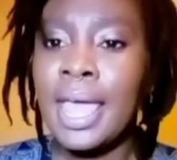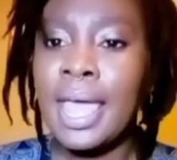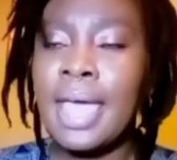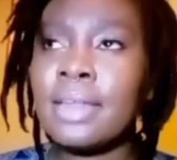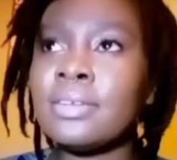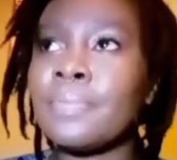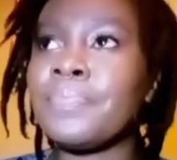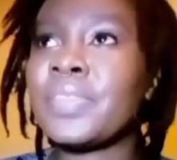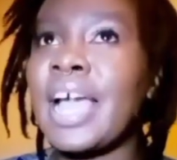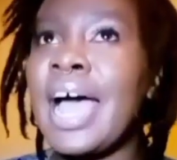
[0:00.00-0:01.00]
and
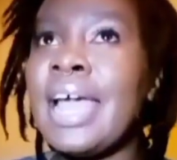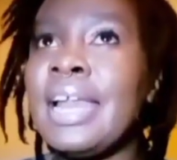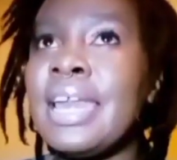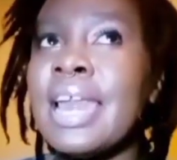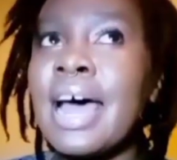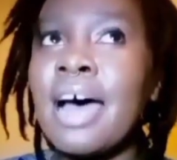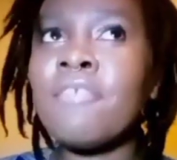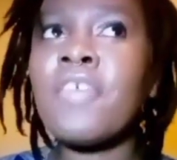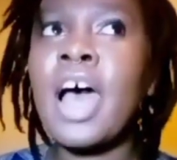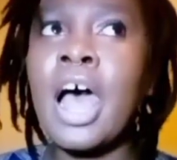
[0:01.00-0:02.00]
i
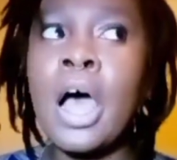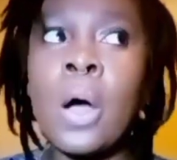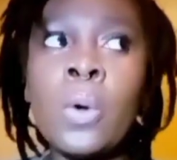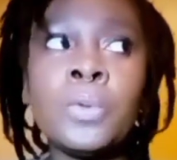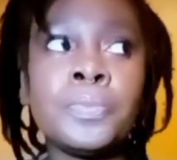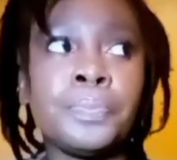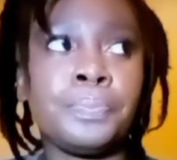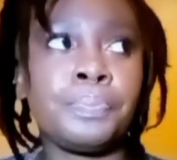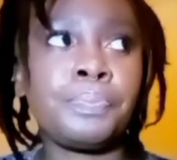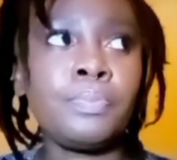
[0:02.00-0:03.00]
love how
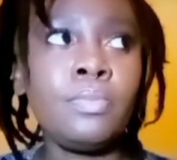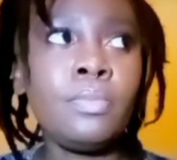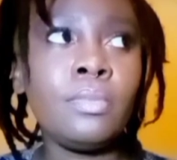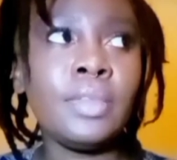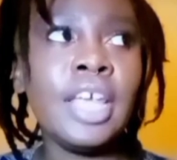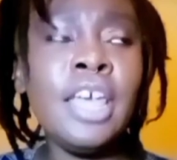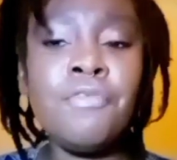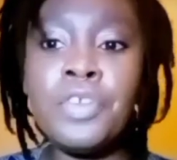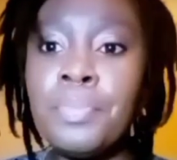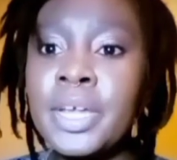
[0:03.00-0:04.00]

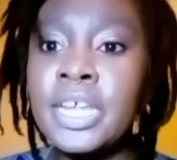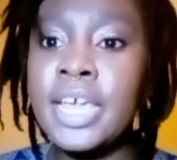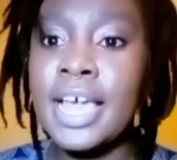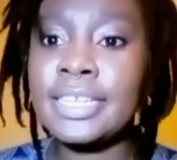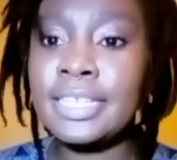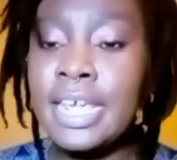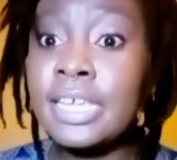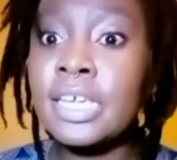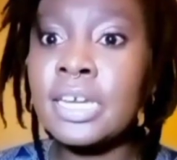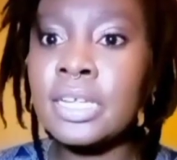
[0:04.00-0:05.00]
everybody has
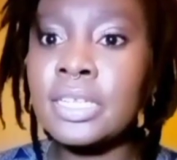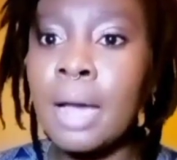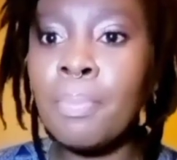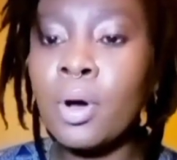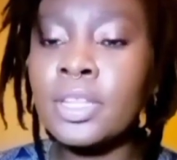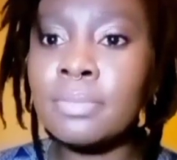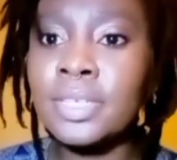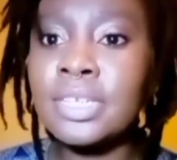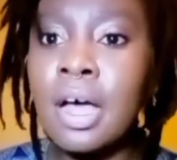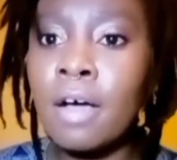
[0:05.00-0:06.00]
taken it upon
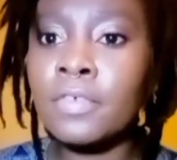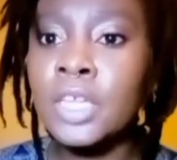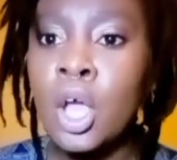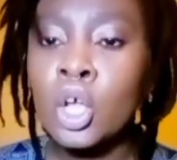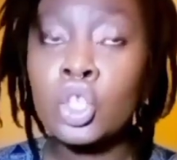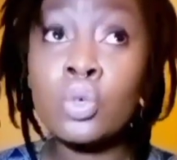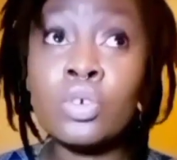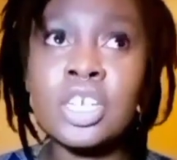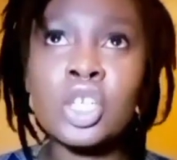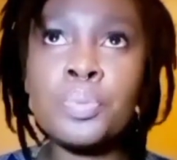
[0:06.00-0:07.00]
themselves to
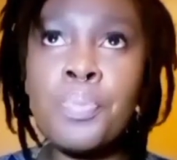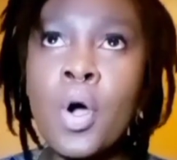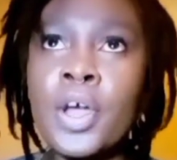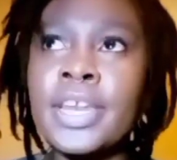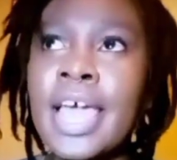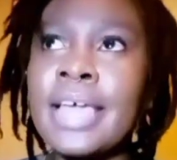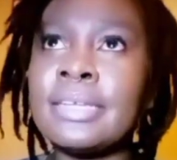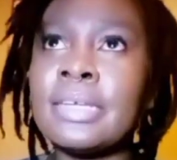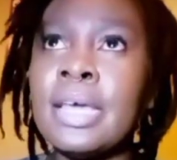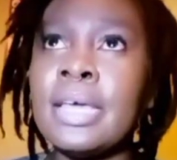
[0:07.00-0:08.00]
respond
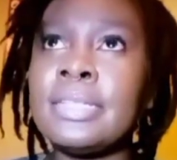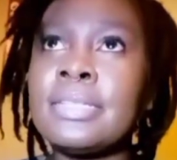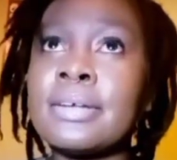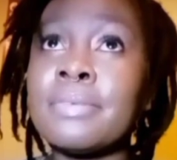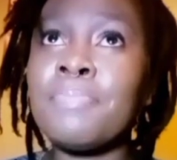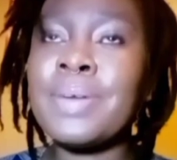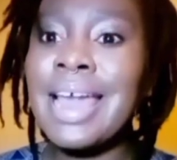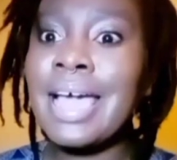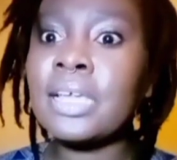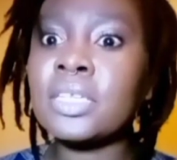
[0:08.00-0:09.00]
and the
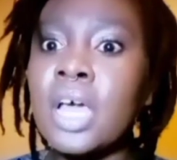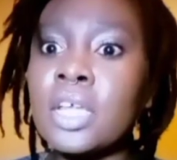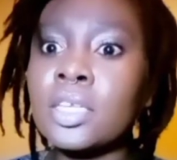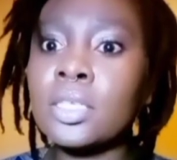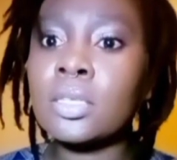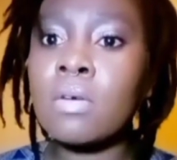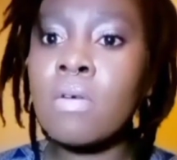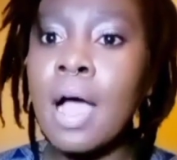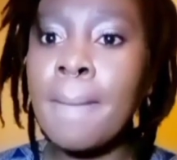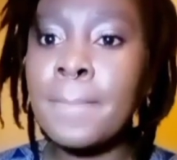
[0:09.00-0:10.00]
replies are
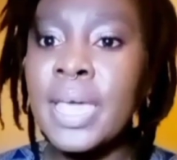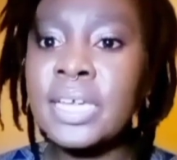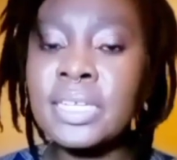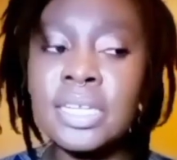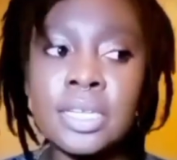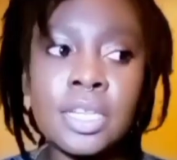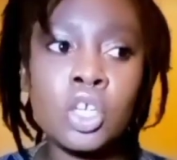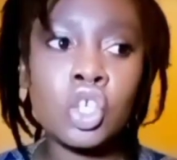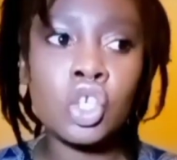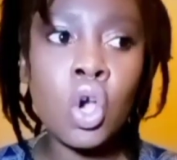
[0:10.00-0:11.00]
so amazing
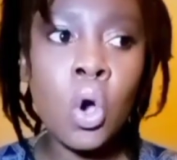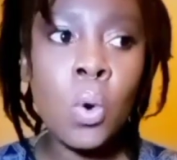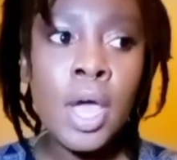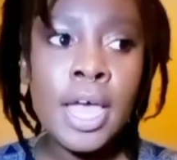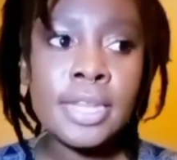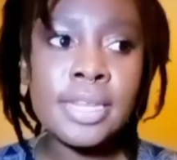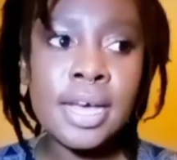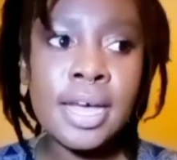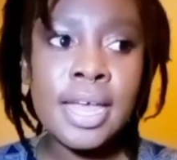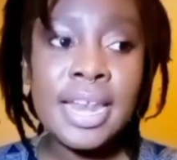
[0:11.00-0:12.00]
they show
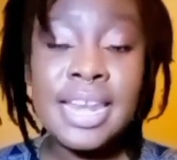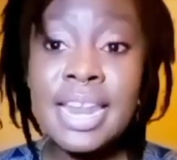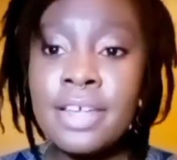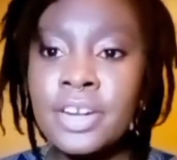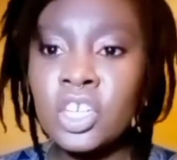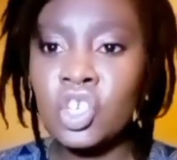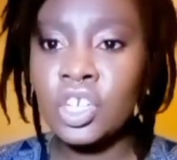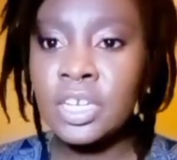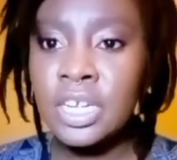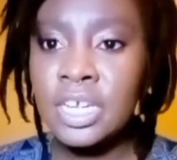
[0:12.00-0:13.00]
the lyric
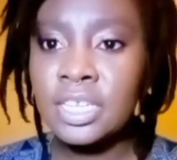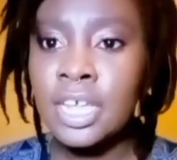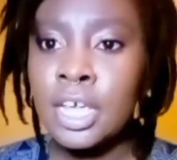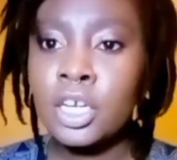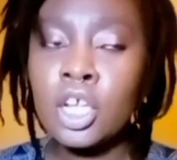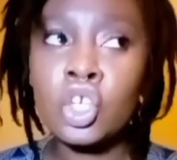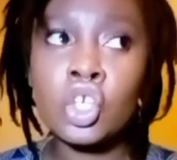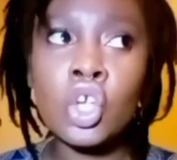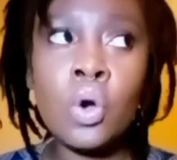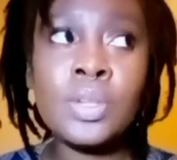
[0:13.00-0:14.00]
genius they
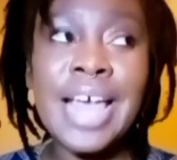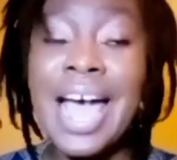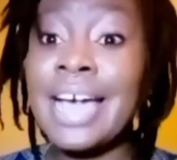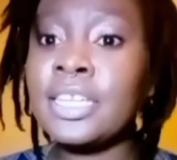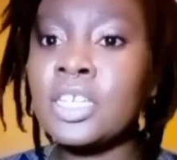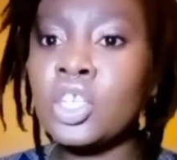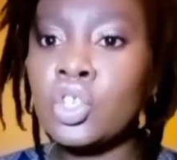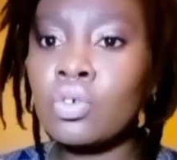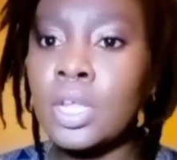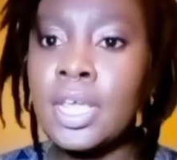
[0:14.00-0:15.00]
show the
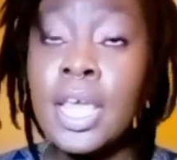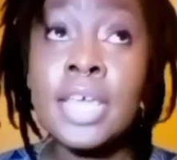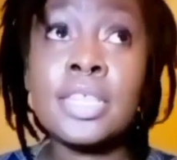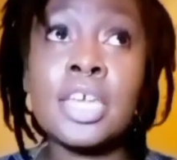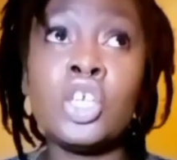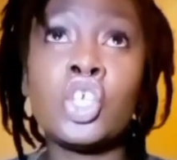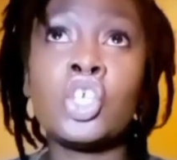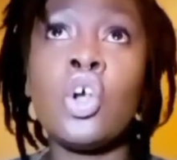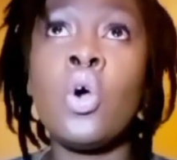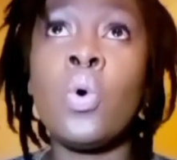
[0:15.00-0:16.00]
artistry they
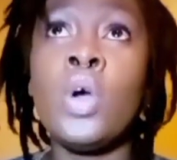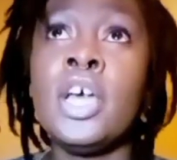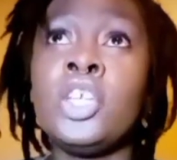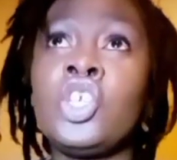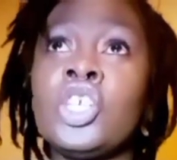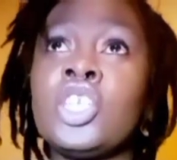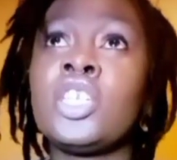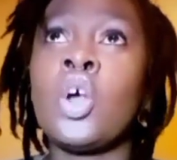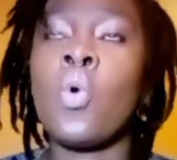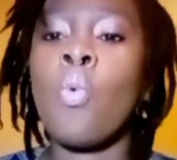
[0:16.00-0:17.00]
show
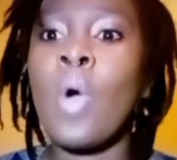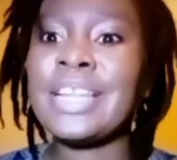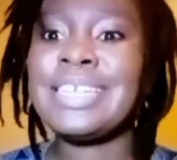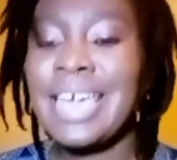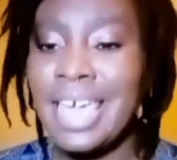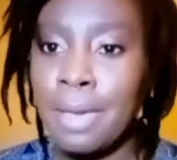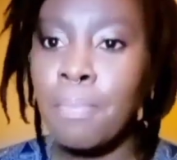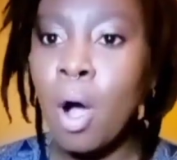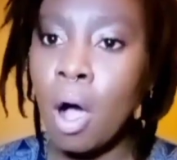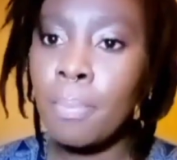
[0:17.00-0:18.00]
just what
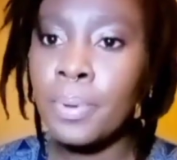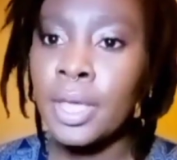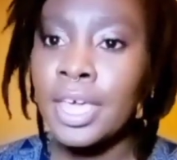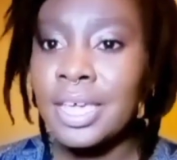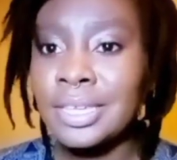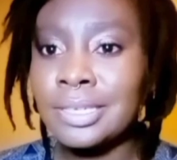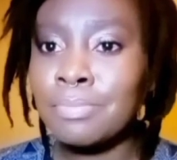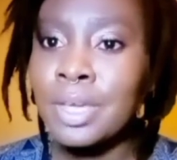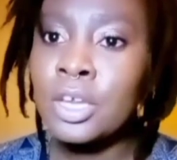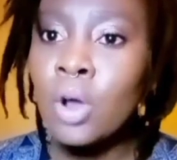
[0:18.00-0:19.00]
hip hop is
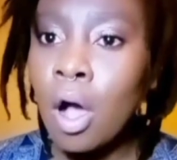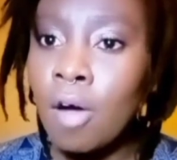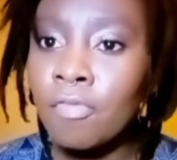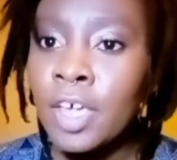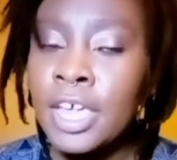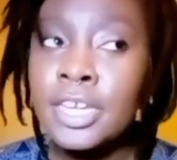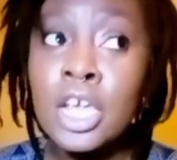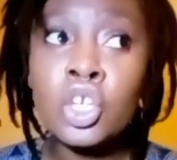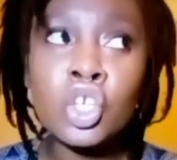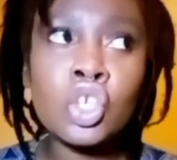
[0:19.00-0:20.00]
made of.
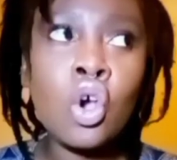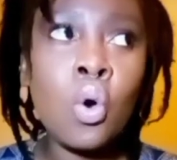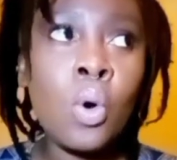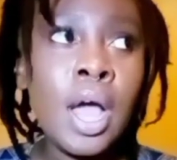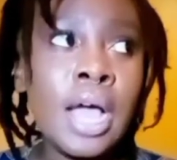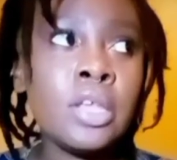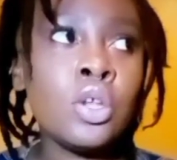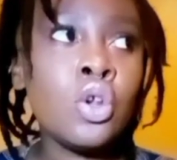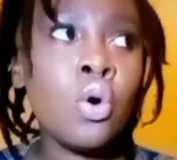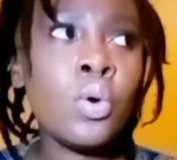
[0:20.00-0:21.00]
They show,
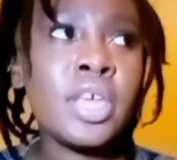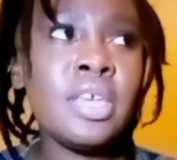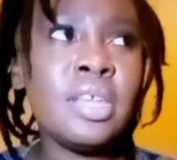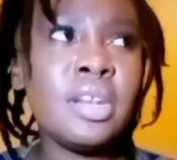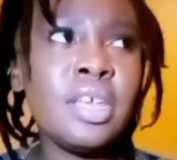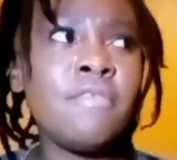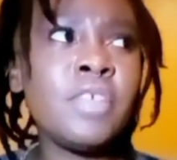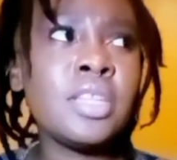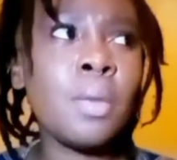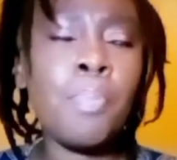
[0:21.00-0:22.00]
you know, e
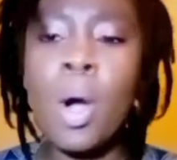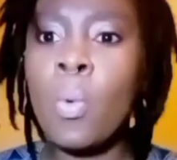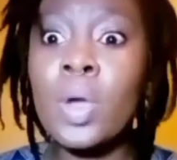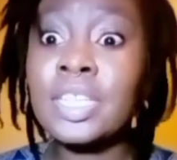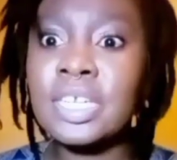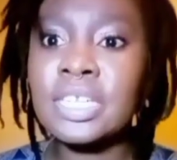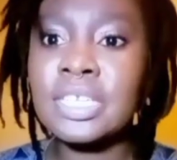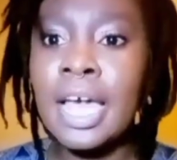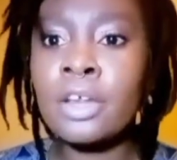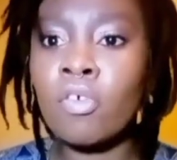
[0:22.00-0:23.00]
even the poetic
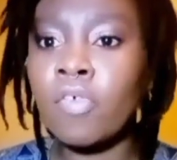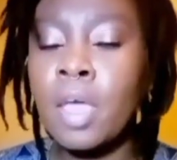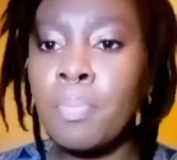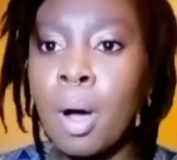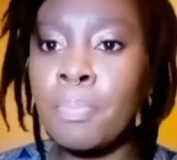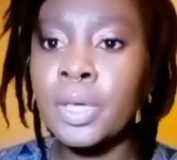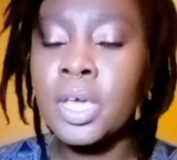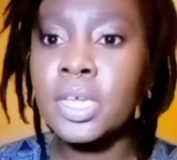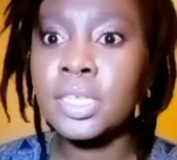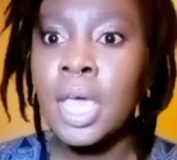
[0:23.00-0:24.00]
side of hip hop
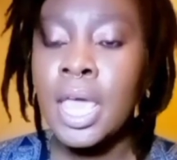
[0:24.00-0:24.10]
because